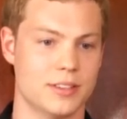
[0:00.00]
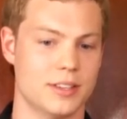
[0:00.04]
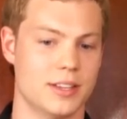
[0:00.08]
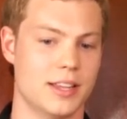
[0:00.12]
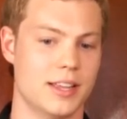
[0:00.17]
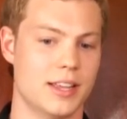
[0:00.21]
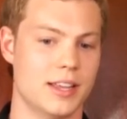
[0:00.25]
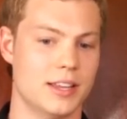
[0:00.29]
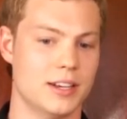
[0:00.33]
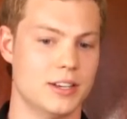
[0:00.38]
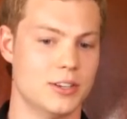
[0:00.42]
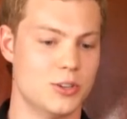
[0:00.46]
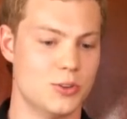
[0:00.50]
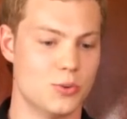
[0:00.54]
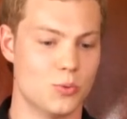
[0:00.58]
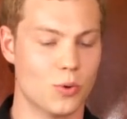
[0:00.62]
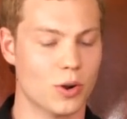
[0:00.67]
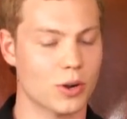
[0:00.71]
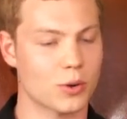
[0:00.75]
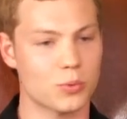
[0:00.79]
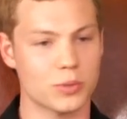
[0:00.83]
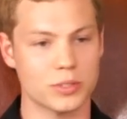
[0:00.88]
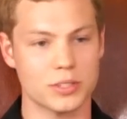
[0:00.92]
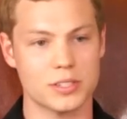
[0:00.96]
and you
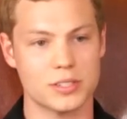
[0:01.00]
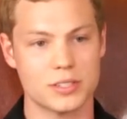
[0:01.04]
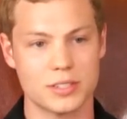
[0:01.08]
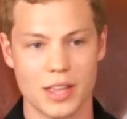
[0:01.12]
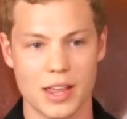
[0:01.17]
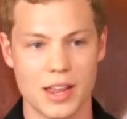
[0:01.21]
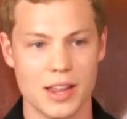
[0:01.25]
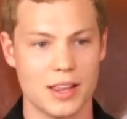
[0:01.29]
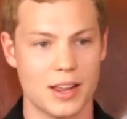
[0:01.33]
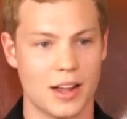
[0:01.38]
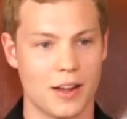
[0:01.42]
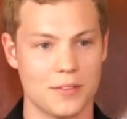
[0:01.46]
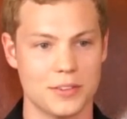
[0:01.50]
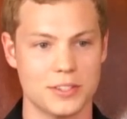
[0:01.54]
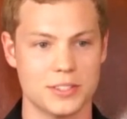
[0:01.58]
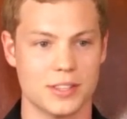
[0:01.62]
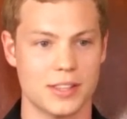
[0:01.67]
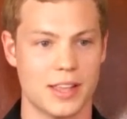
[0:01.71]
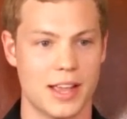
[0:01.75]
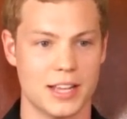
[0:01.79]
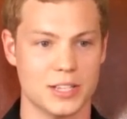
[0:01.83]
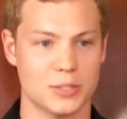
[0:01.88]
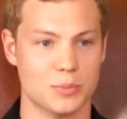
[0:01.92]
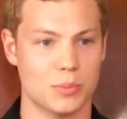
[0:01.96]
work with the state. Obviously,
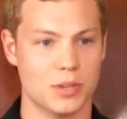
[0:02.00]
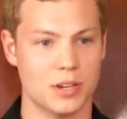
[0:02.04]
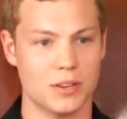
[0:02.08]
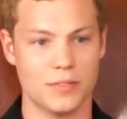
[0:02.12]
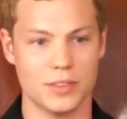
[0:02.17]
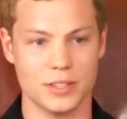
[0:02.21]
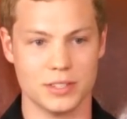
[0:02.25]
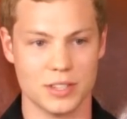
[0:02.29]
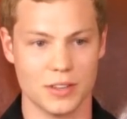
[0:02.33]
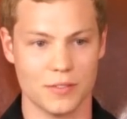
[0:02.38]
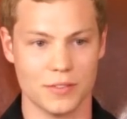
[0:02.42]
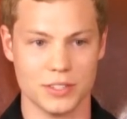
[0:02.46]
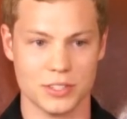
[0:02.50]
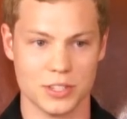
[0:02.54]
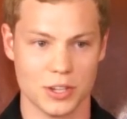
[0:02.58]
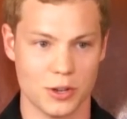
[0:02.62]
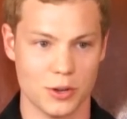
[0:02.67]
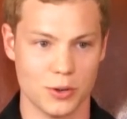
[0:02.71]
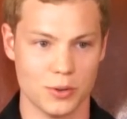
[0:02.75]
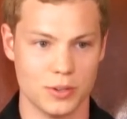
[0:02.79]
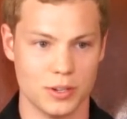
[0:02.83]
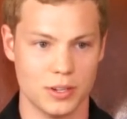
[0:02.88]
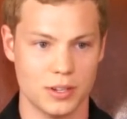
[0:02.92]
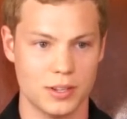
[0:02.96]
that has benefits of its
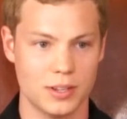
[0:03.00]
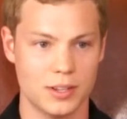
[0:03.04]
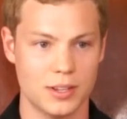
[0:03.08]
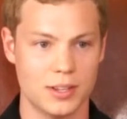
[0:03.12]
own.